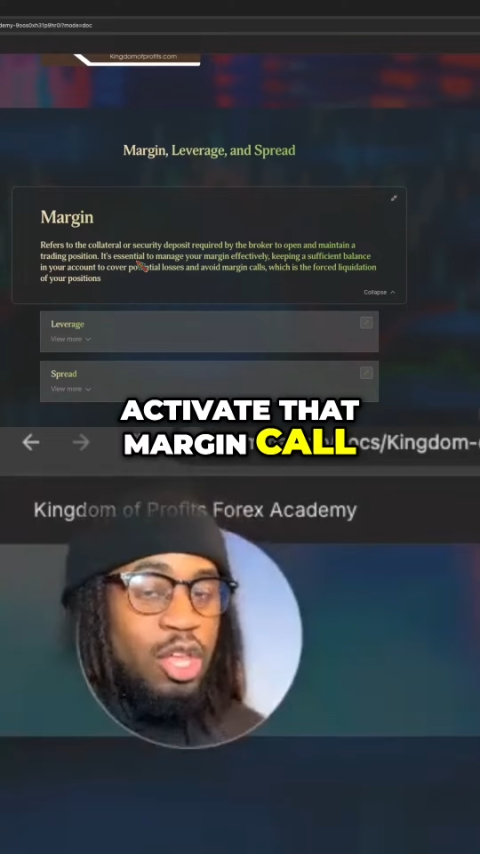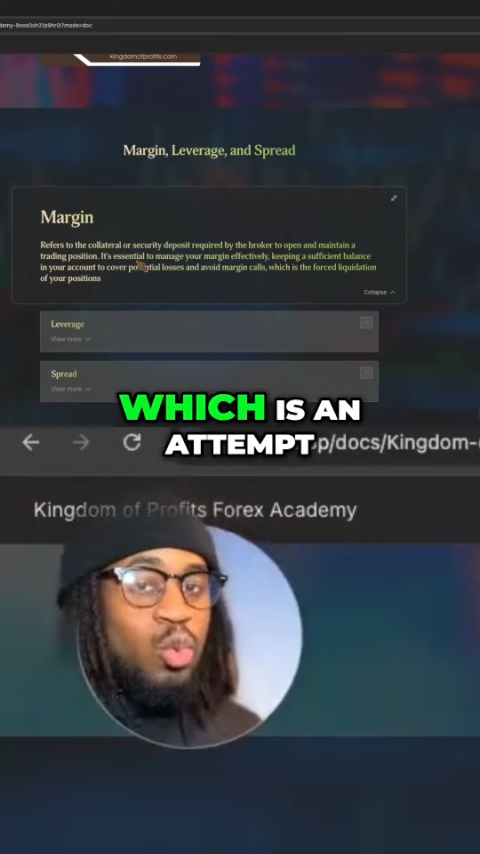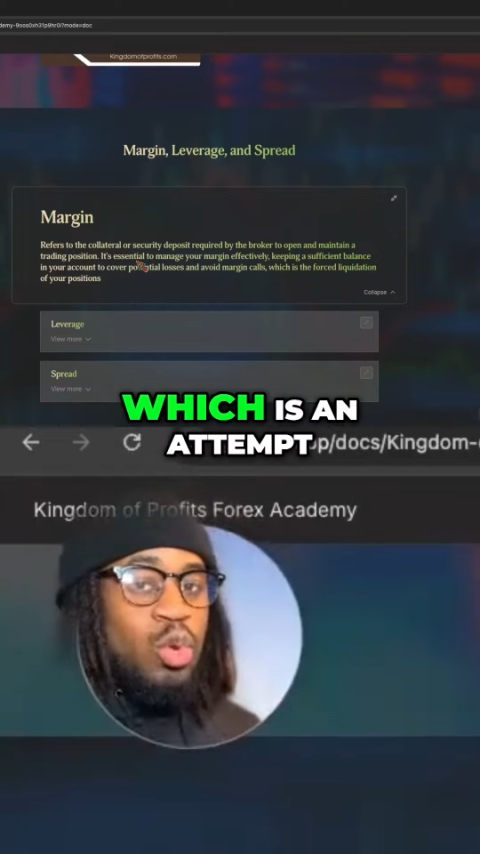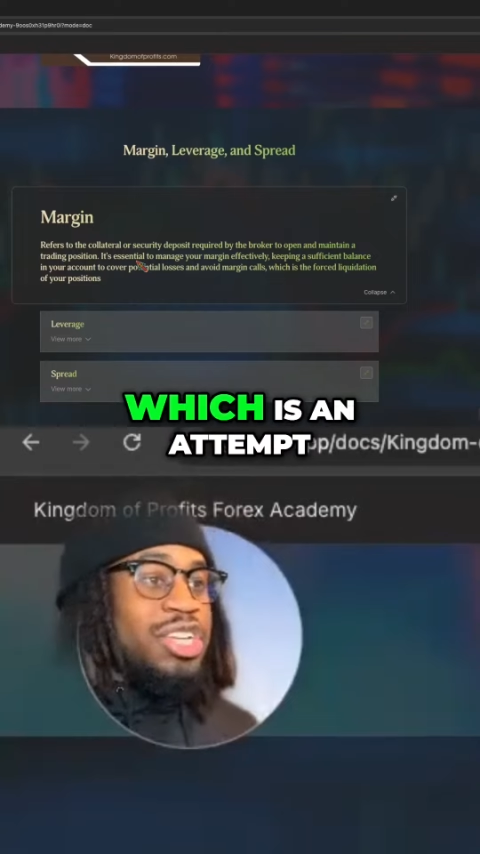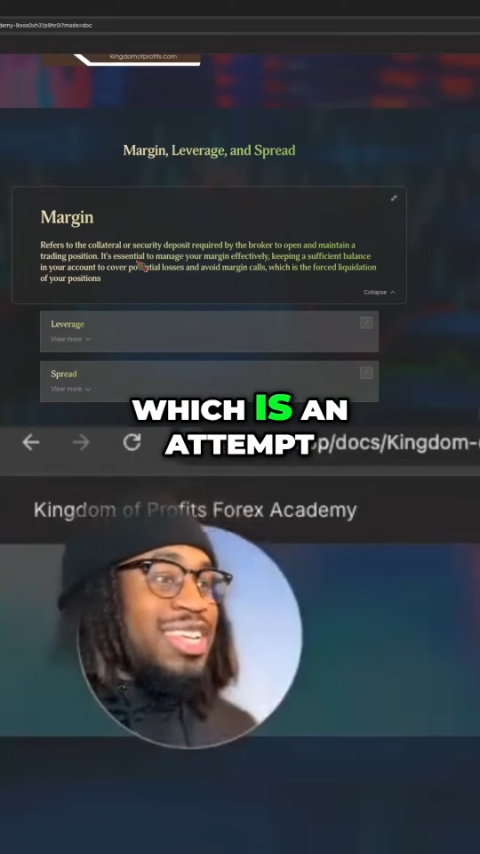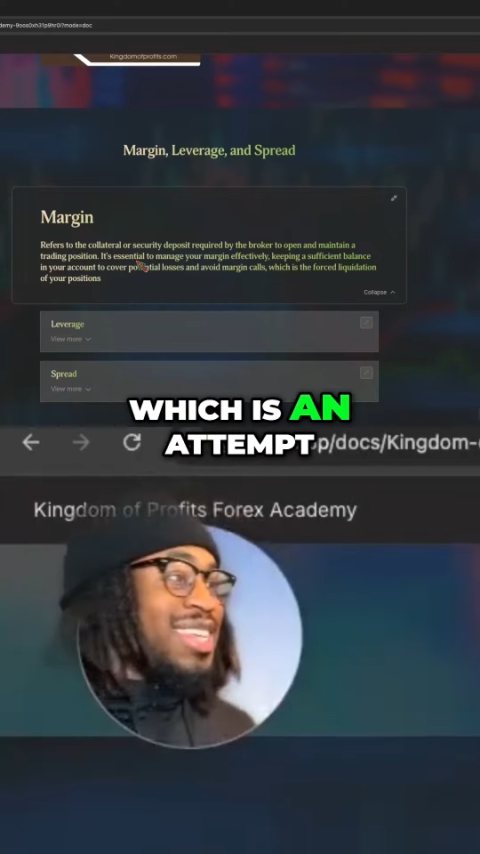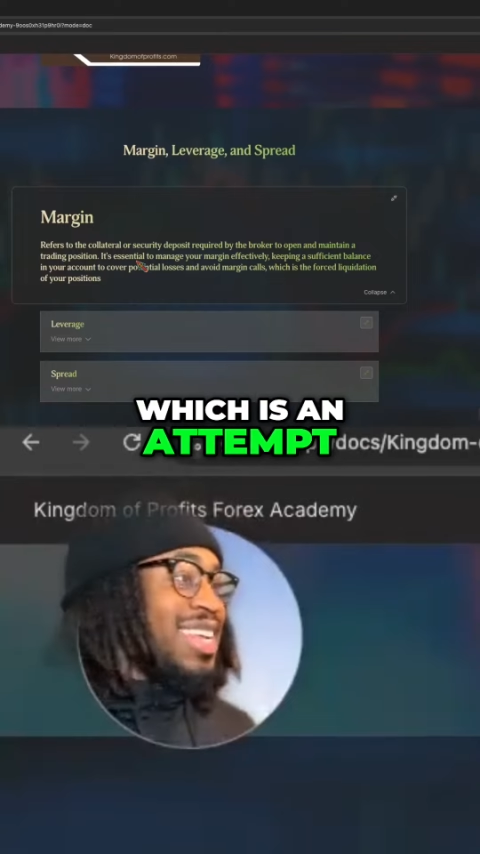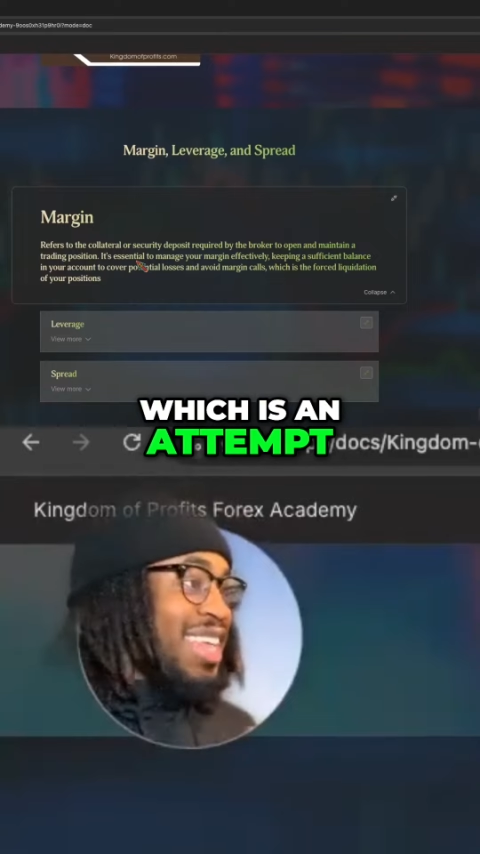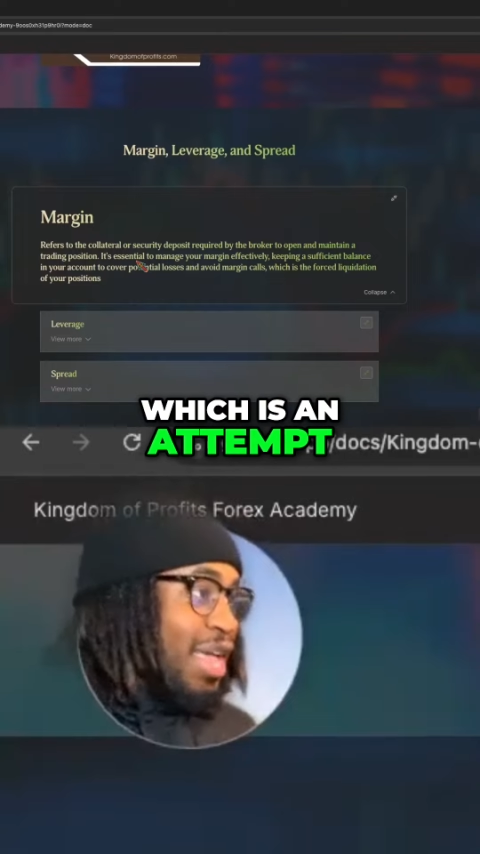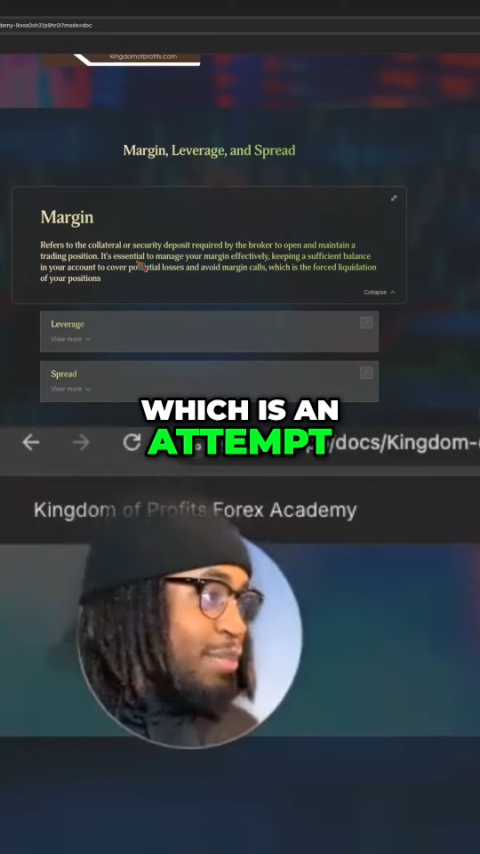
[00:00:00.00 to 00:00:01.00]
which is
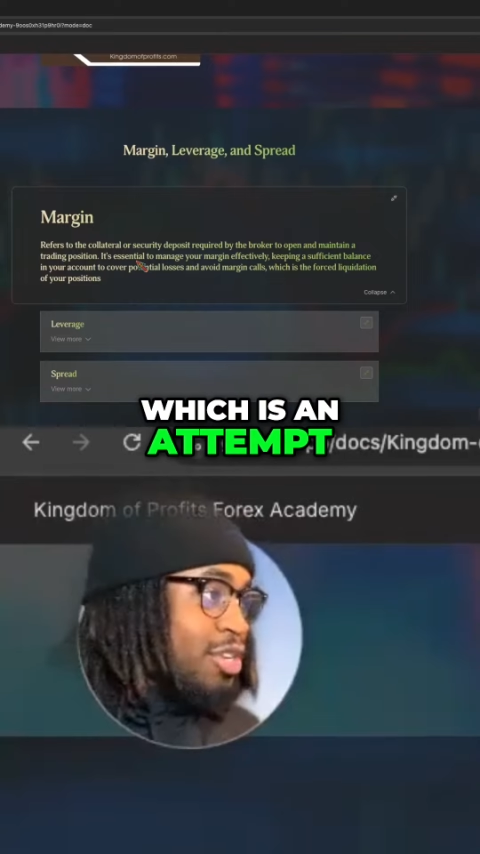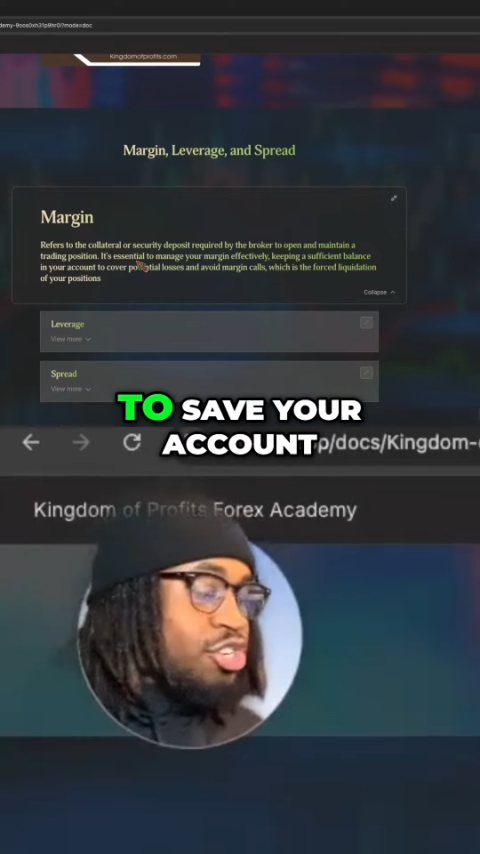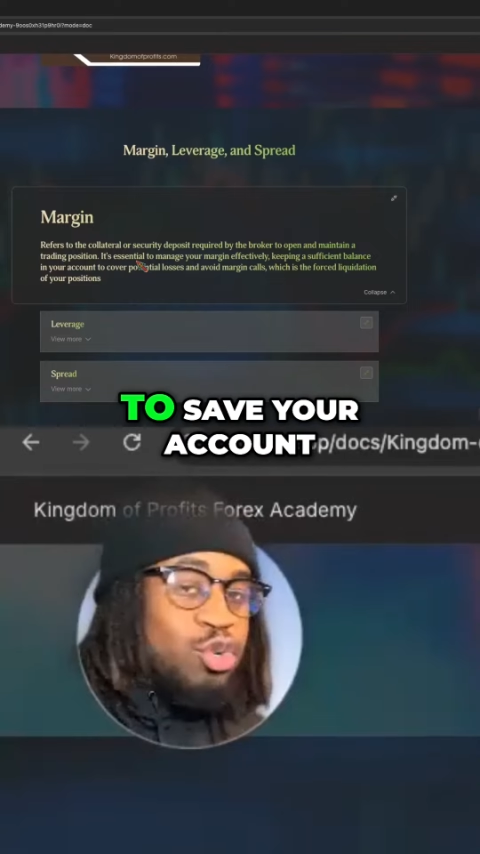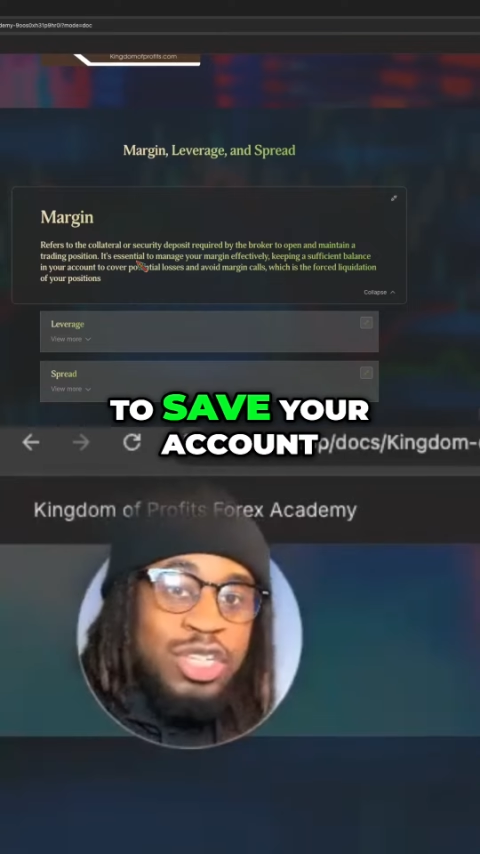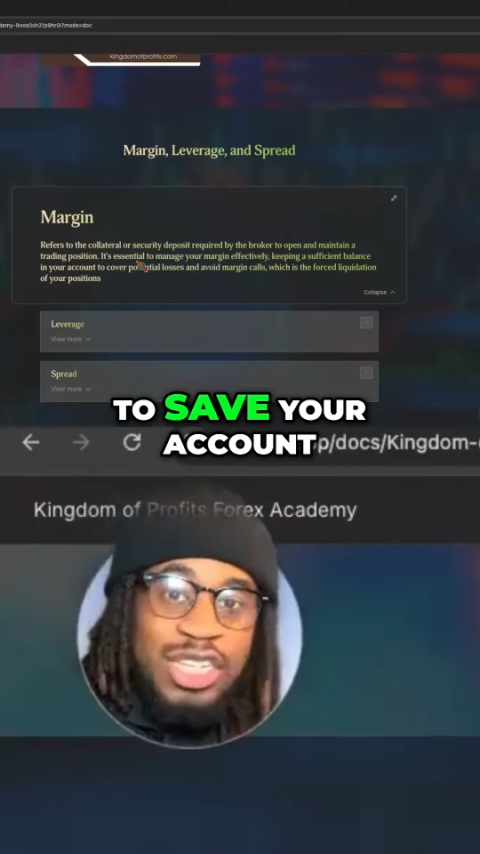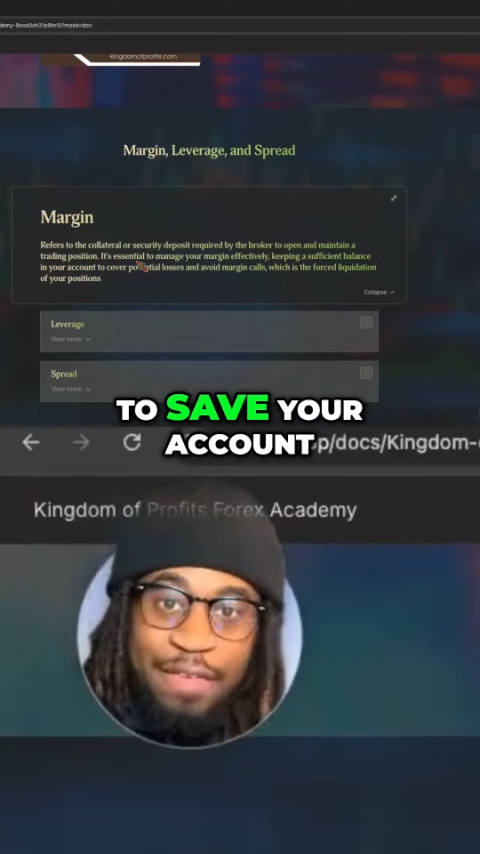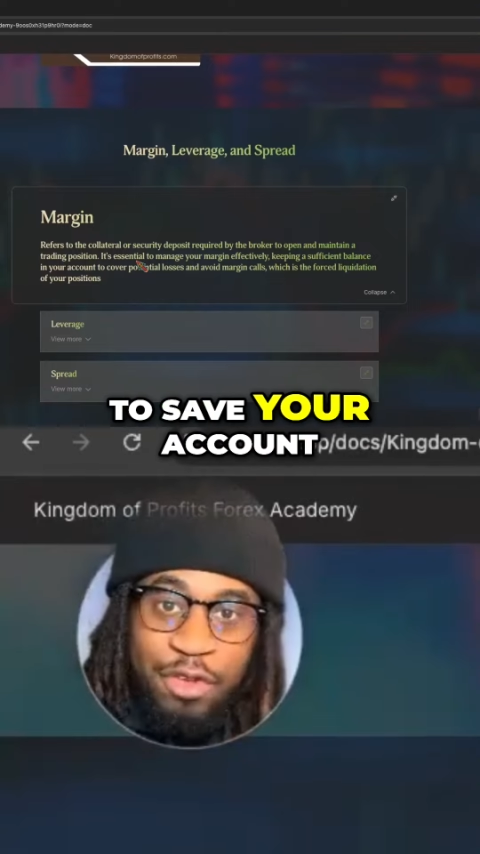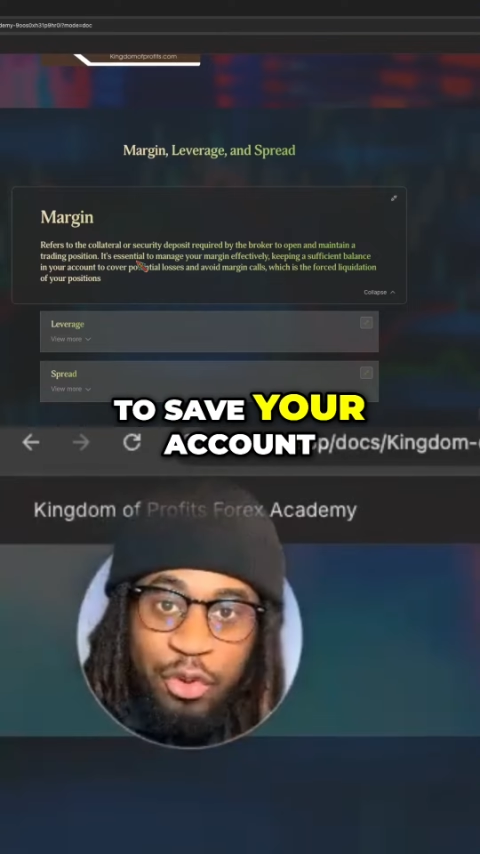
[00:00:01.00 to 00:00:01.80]
an attempt to save